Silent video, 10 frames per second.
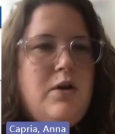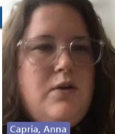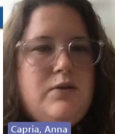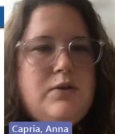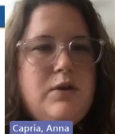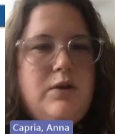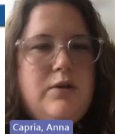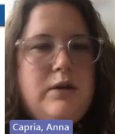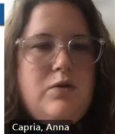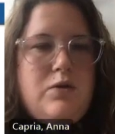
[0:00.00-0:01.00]

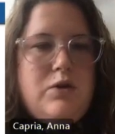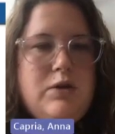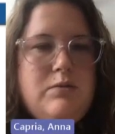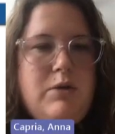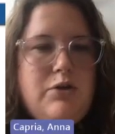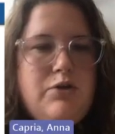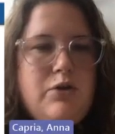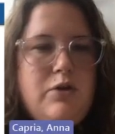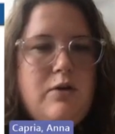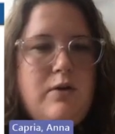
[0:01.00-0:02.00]
So just make
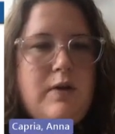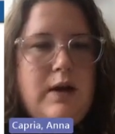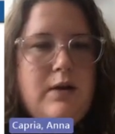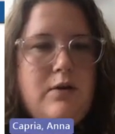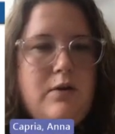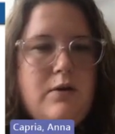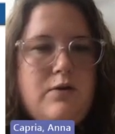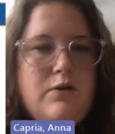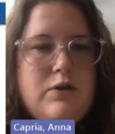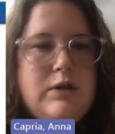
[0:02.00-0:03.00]
sure that you're
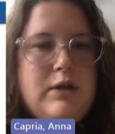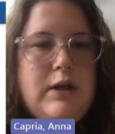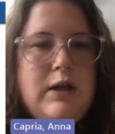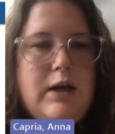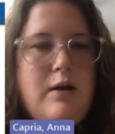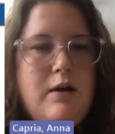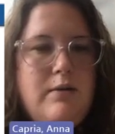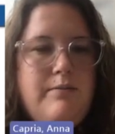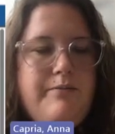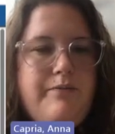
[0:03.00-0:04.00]
just clicking on
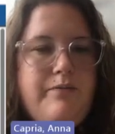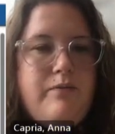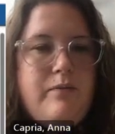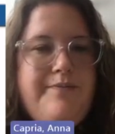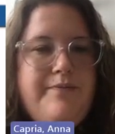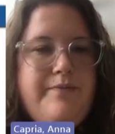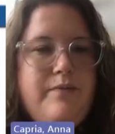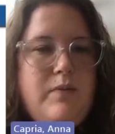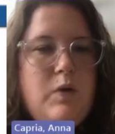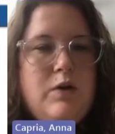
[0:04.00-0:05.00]
it.
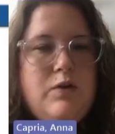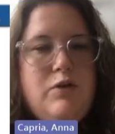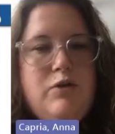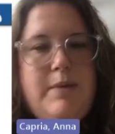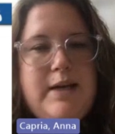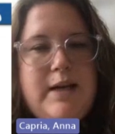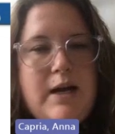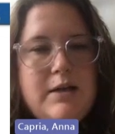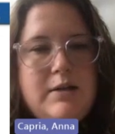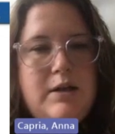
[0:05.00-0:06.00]
You could search by
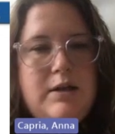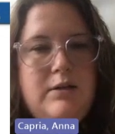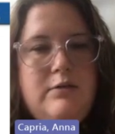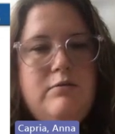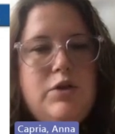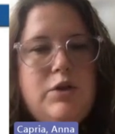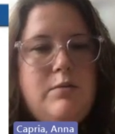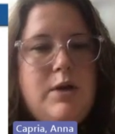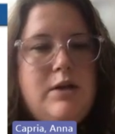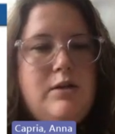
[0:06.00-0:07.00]
taxon, genome
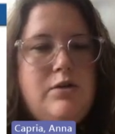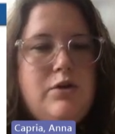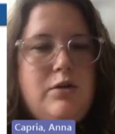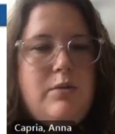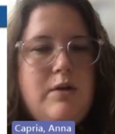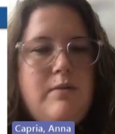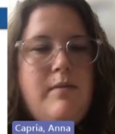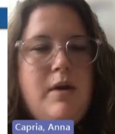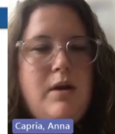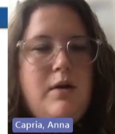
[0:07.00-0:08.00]
ID, genome
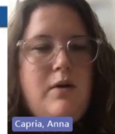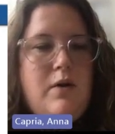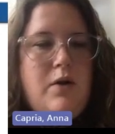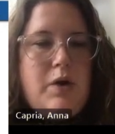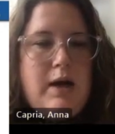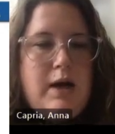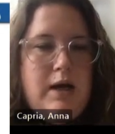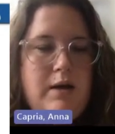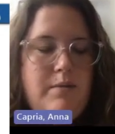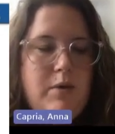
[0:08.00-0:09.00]
name.
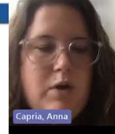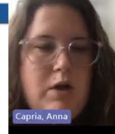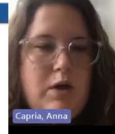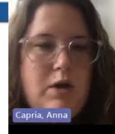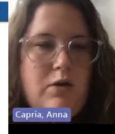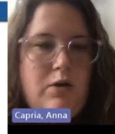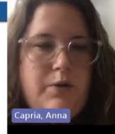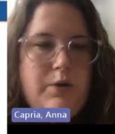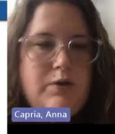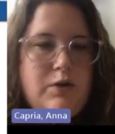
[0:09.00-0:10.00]
I'm gonna
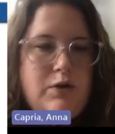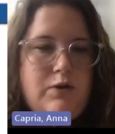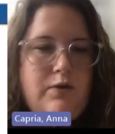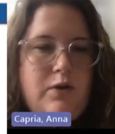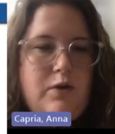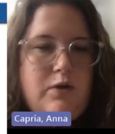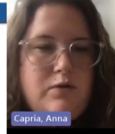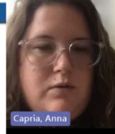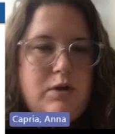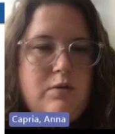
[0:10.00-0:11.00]
only search for those
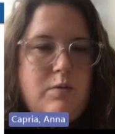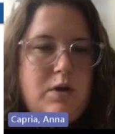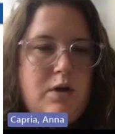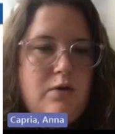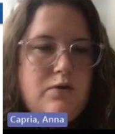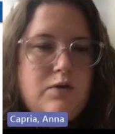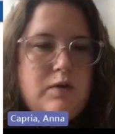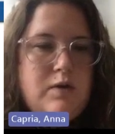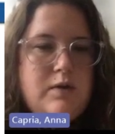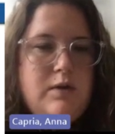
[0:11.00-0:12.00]
with human
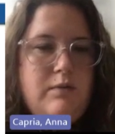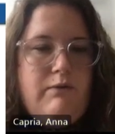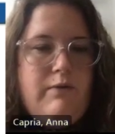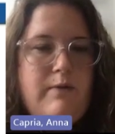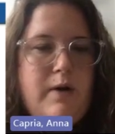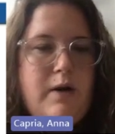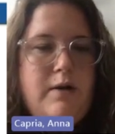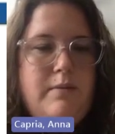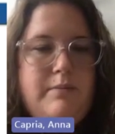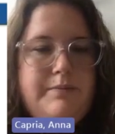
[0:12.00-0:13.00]
hosts
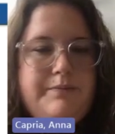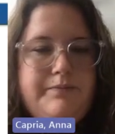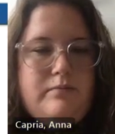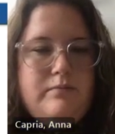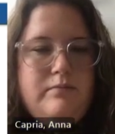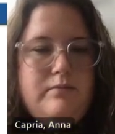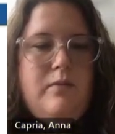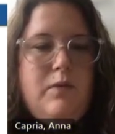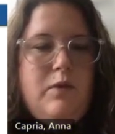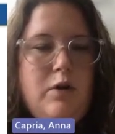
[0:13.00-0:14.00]
from
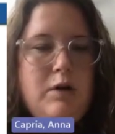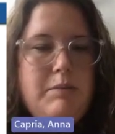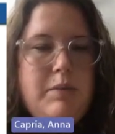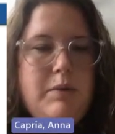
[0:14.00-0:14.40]
Europe